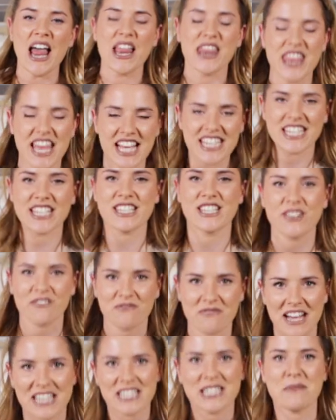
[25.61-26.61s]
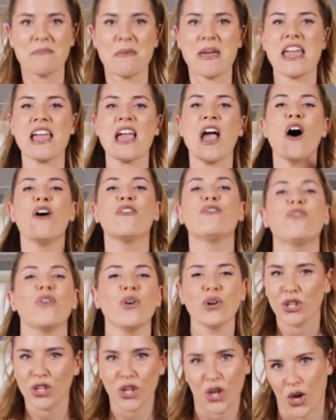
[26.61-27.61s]
This is the recipe
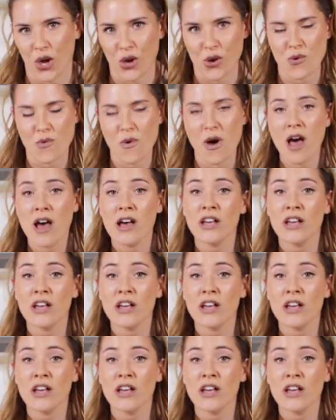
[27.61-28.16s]
for you.